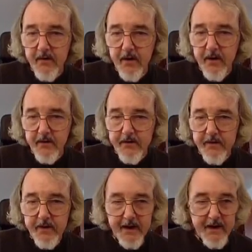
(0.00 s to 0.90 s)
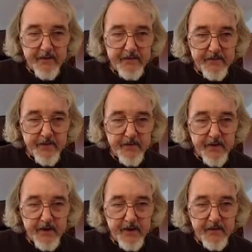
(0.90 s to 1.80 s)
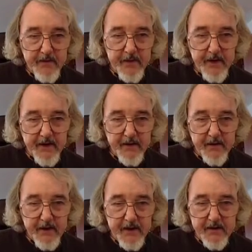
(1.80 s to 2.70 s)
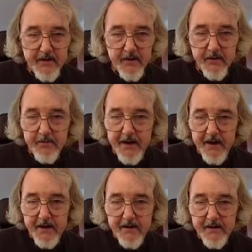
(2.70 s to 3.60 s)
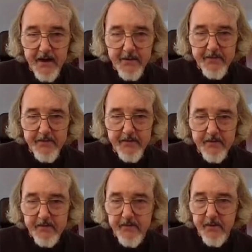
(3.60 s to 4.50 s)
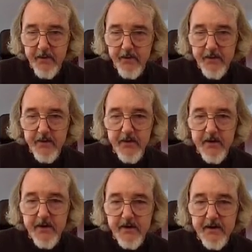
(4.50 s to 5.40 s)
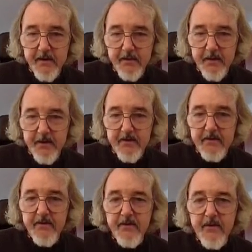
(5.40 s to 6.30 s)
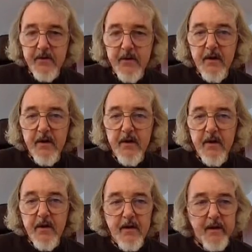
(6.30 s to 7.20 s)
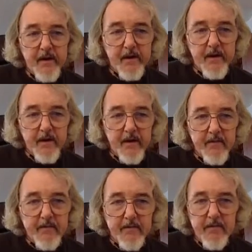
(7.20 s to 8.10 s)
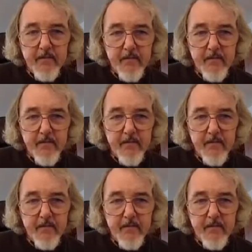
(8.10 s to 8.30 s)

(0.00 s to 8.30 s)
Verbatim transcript: go on with their lives. What do we? What do we got here? We need to go back opposite the way we're going, I think, because um,